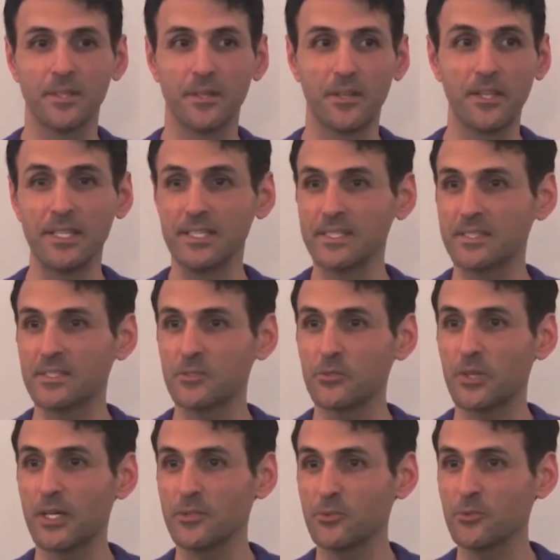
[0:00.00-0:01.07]
things
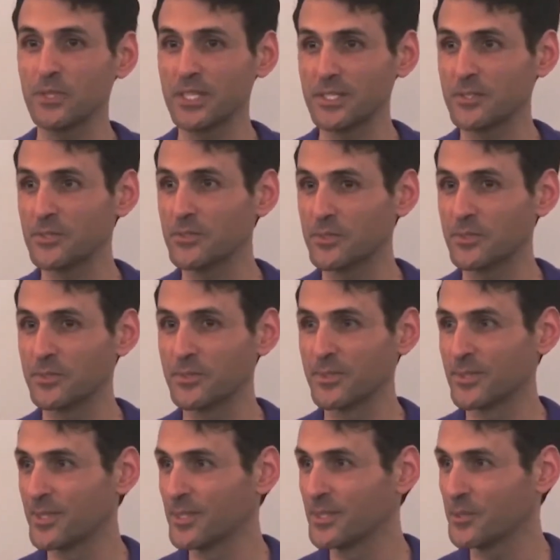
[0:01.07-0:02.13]
try to
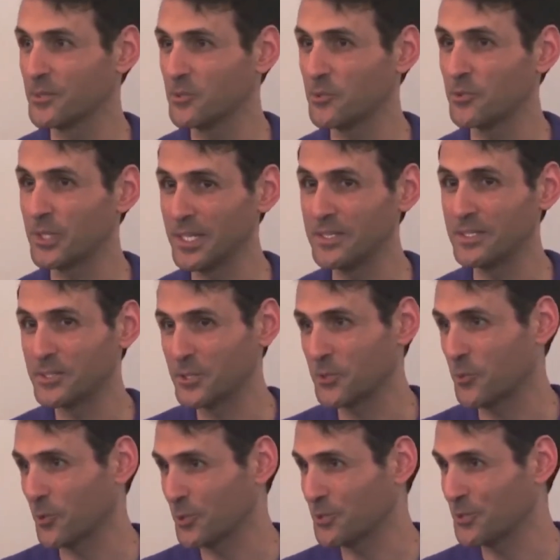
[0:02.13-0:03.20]
get it
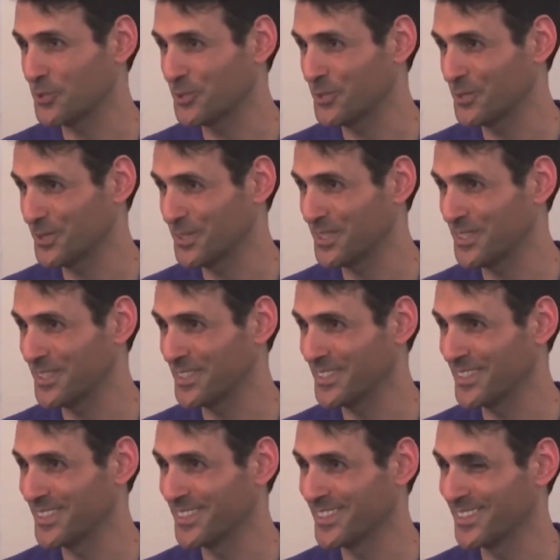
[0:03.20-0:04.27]
squashed. You see,
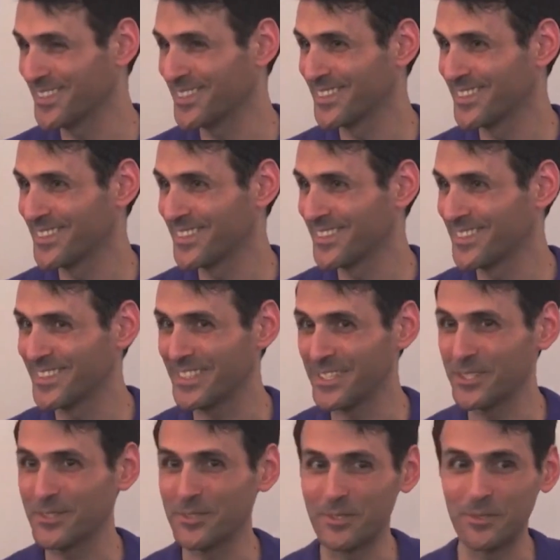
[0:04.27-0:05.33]

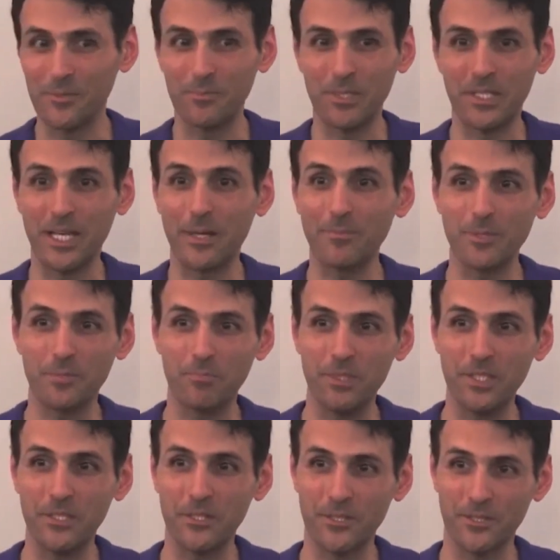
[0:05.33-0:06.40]
it becomes
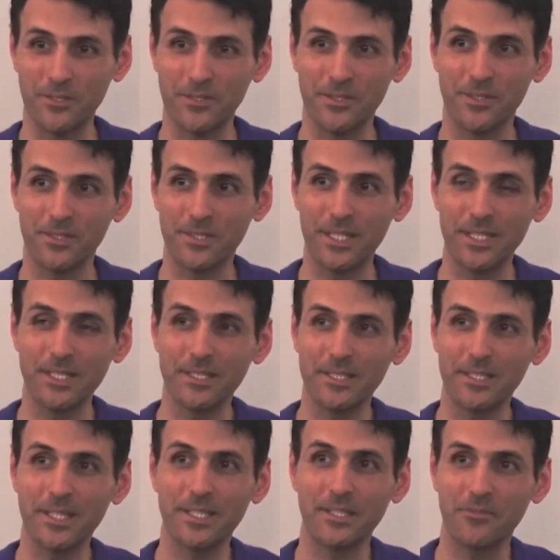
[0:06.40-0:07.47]
bigger. It's like
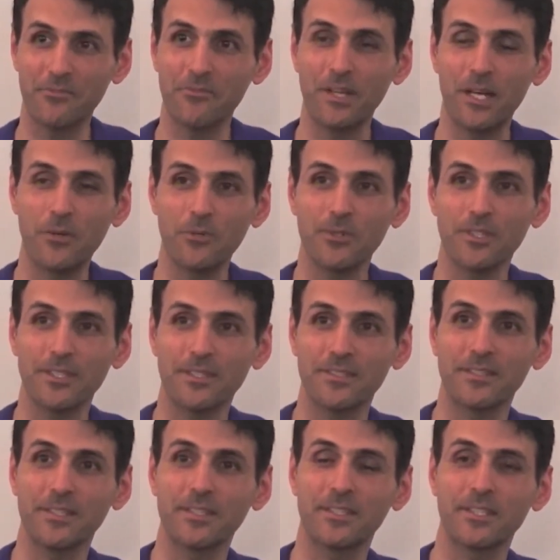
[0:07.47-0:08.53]
a flower
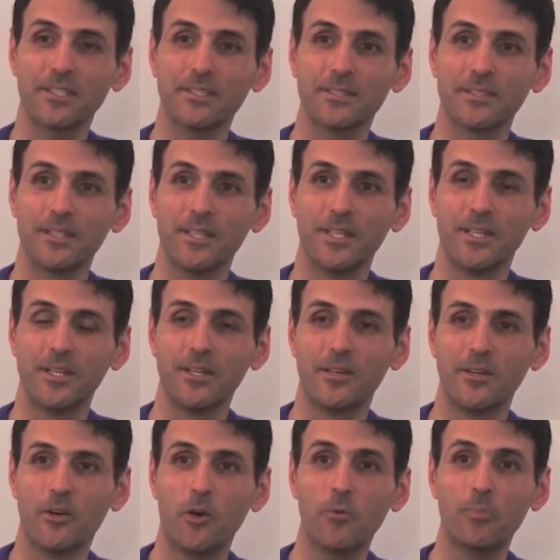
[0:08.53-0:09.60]
that can
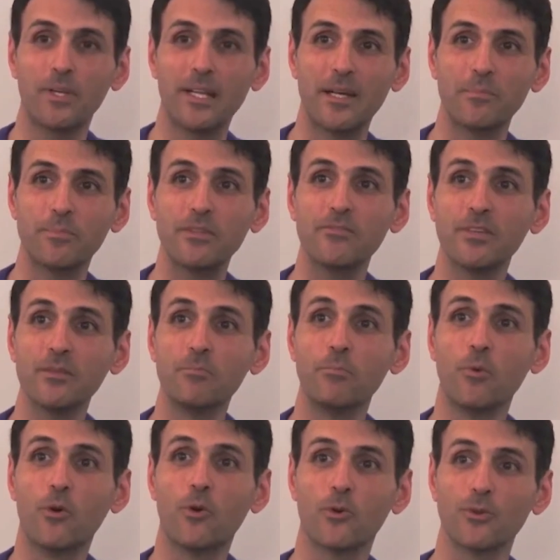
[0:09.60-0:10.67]
open up
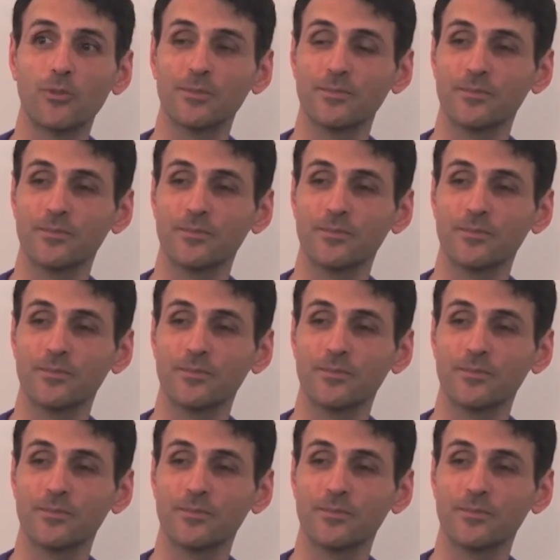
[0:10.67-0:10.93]
even more.